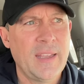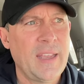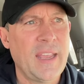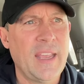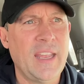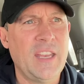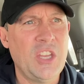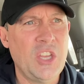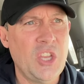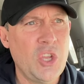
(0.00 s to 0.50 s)

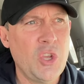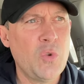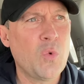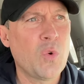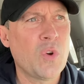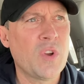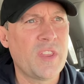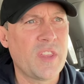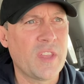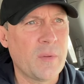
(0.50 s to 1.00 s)
And you
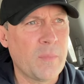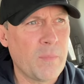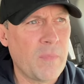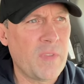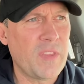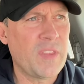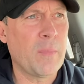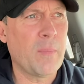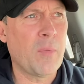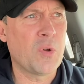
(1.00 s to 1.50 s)
were
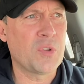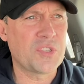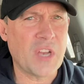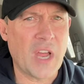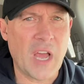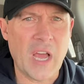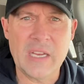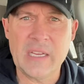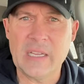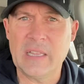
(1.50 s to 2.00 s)
the most
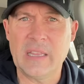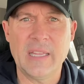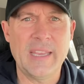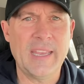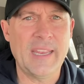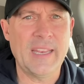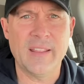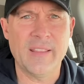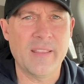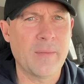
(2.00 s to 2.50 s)

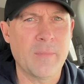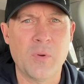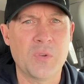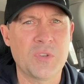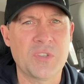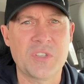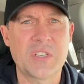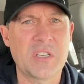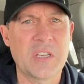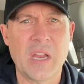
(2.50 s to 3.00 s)
unclean of the
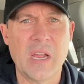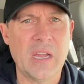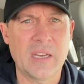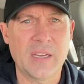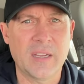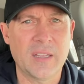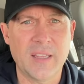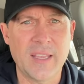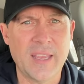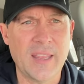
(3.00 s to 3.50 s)
most
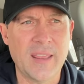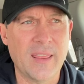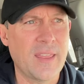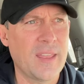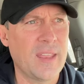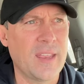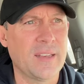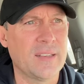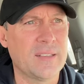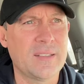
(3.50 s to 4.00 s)
unclean
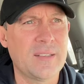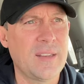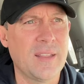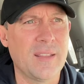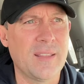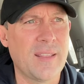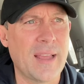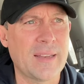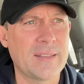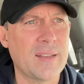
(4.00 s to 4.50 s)
things
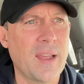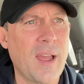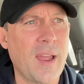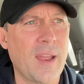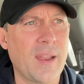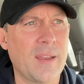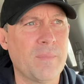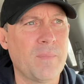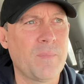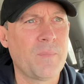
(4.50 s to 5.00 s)
in that
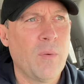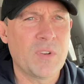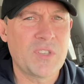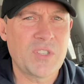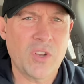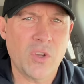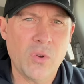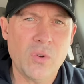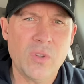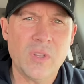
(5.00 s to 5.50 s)
time. What's
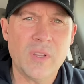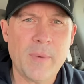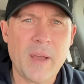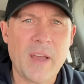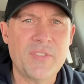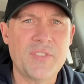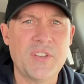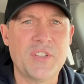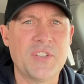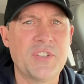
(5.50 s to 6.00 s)
cool
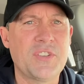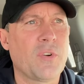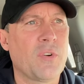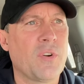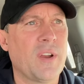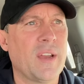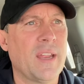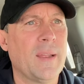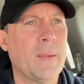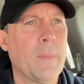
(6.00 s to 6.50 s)
about this
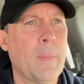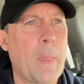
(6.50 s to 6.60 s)
story